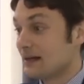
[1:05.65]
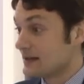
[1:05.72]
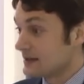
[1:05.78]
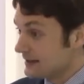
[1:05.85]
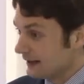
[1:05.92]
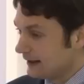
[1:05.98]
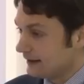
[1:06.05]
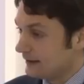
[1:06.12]

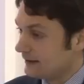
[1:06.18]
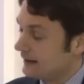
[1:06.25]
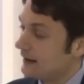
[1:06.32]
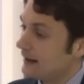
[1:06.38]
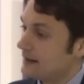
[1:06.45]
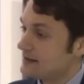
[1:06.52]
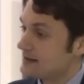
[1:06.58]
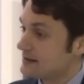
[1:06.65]
Second
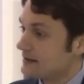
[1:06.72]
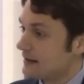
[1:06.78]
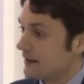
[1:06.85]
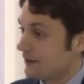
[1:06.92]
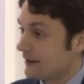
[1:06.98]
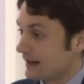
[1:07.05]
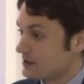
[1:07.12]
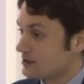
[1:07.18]
is
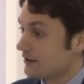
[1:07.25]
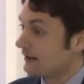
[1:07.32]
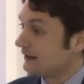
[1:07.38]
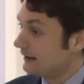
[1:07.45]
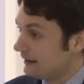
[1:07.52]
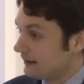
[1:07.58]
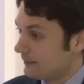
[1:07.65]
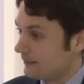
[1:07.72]
thanks to the
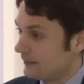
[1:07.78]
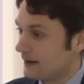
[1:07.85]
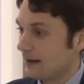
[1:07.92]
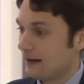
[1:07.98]
team.